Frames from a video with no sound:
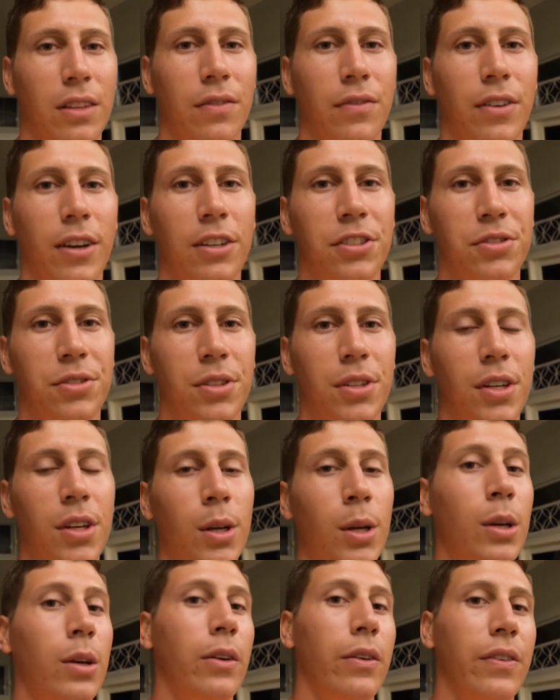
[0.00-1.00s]
the fish.
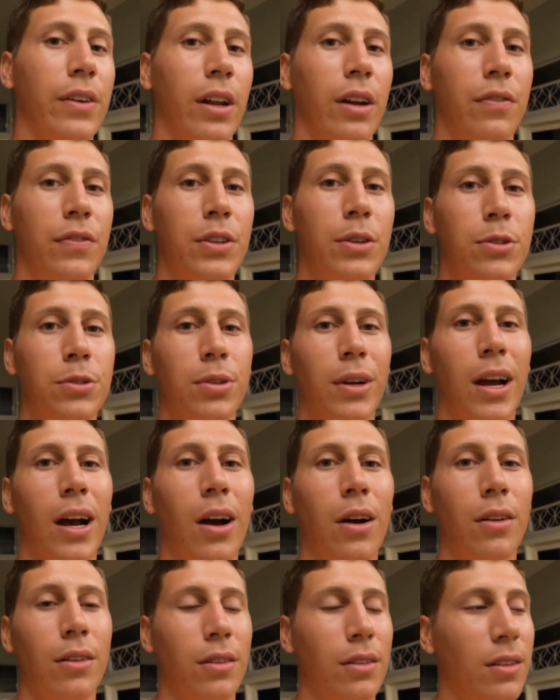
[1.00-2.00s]
We've got a few
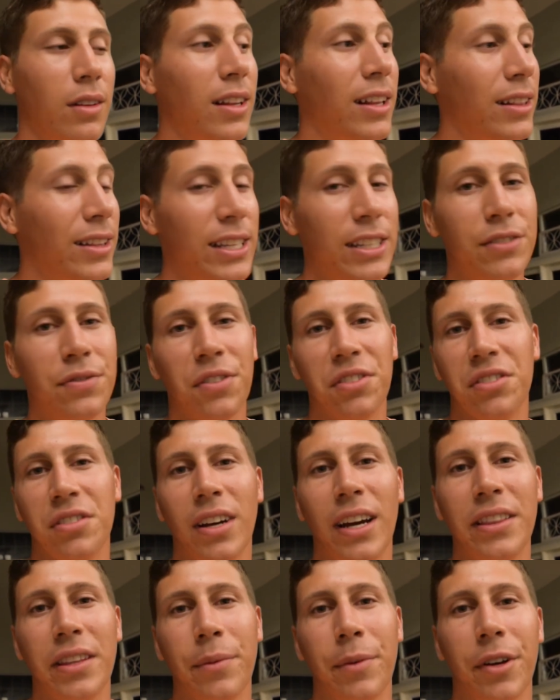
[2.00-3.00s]
trout, at least for
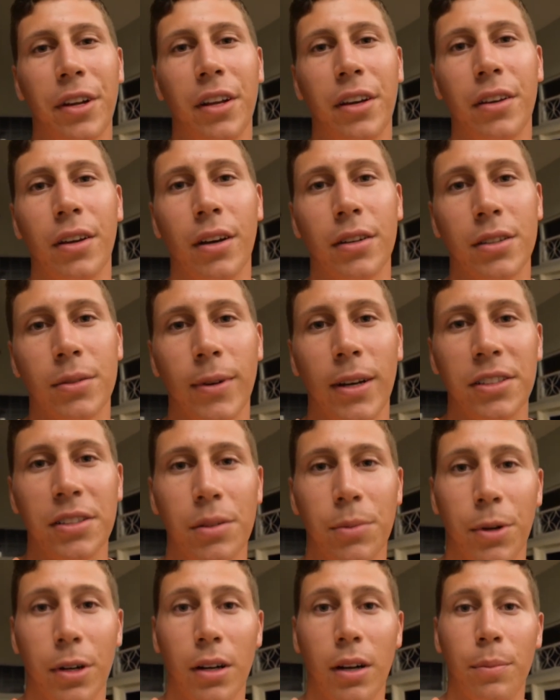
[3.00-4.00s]
tonight, that we're gonna cook. The rest
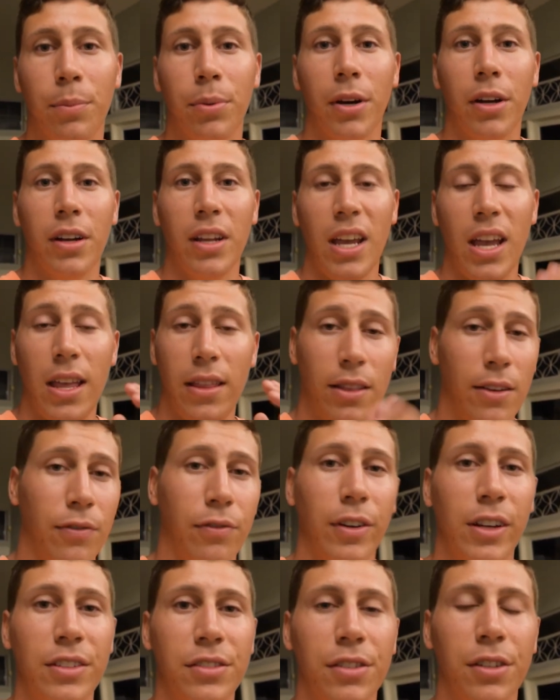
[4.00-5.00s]
that we're gonna put in the
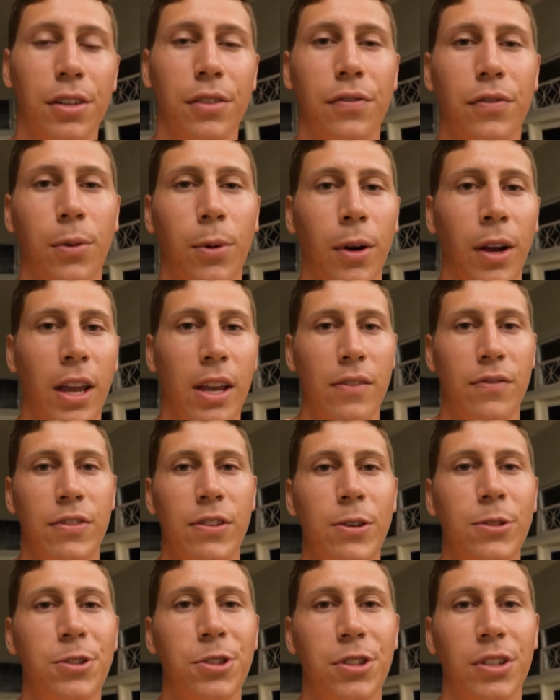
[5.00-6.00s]
freezer for a
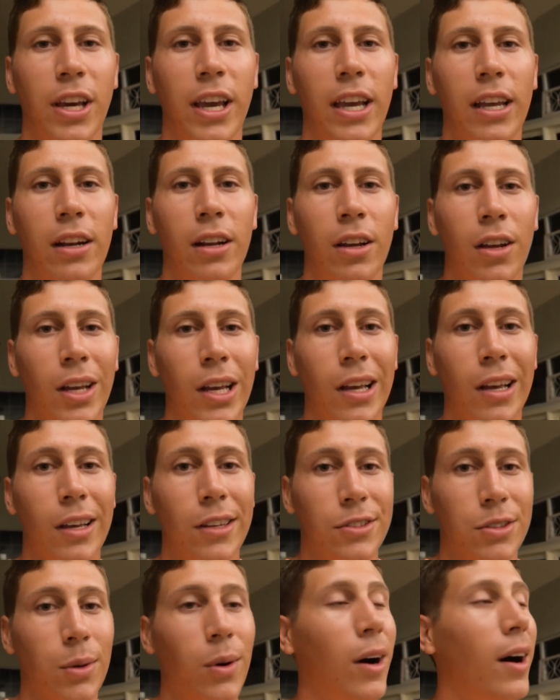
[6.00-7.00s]
future date.
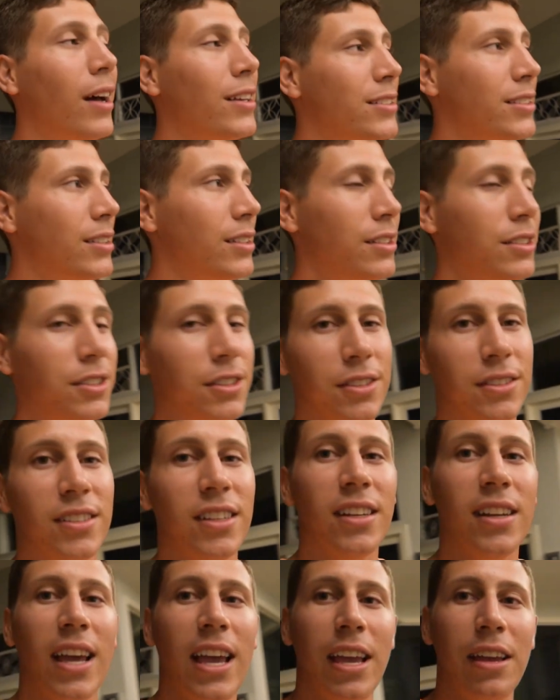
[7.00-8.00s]
So Austin just
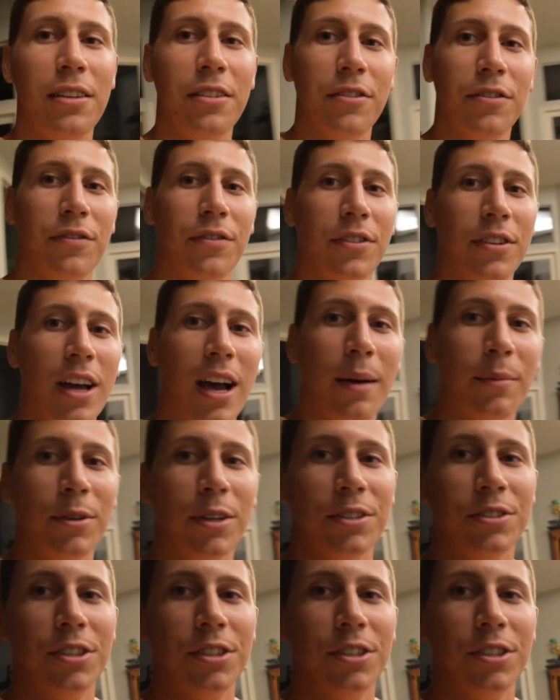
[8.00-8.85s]
did a phenomenal